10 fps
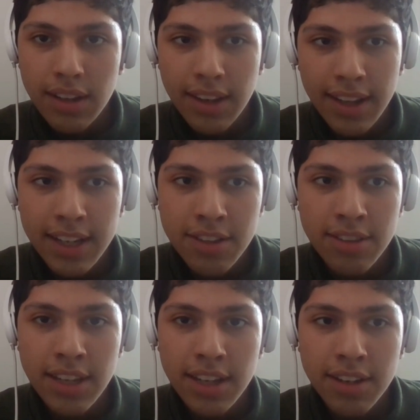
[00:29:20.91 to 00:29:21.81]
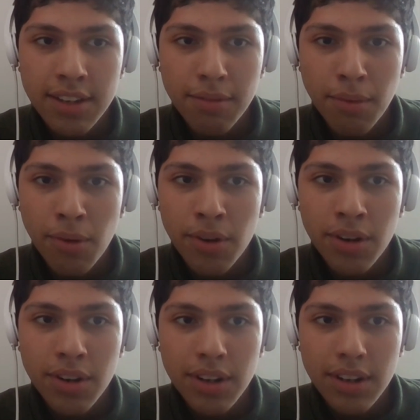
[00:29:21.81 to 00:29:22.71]
They like to think
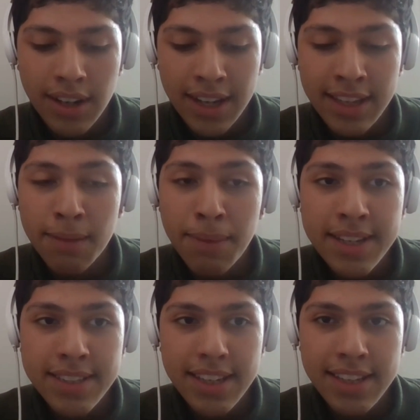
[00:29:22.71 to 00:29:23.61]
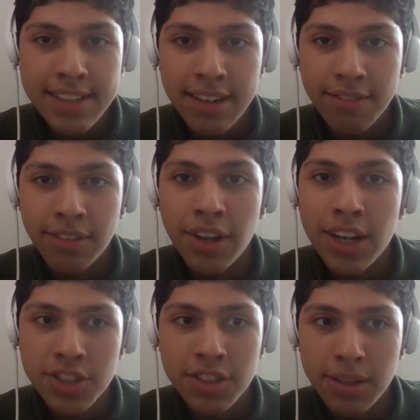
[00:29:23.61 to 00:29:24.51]
more idea based instead of
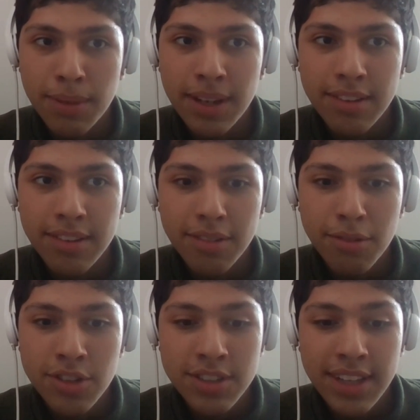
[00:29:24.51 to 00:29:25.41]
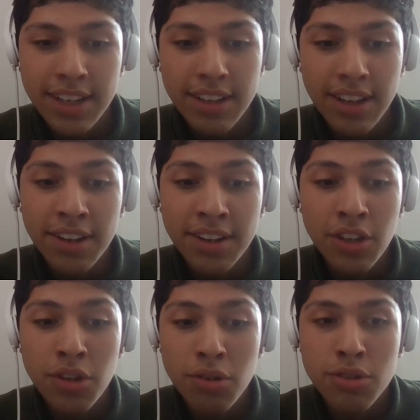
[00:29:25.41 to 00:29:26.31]
logically based, which is like a
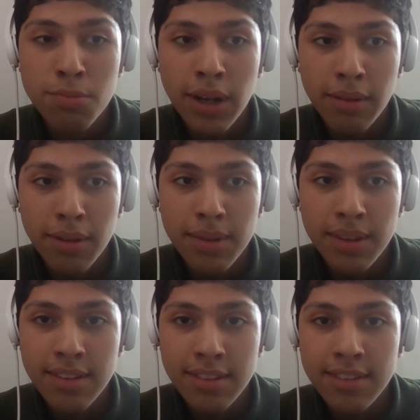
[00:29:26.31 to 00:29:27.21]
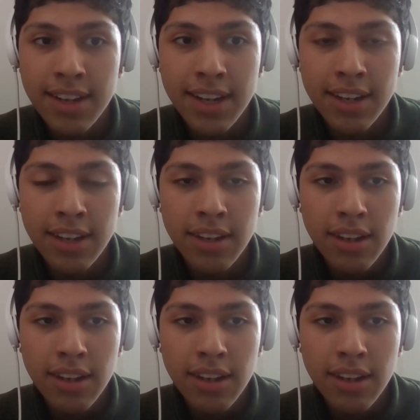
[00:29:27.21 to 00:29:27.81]
huge problem in this society.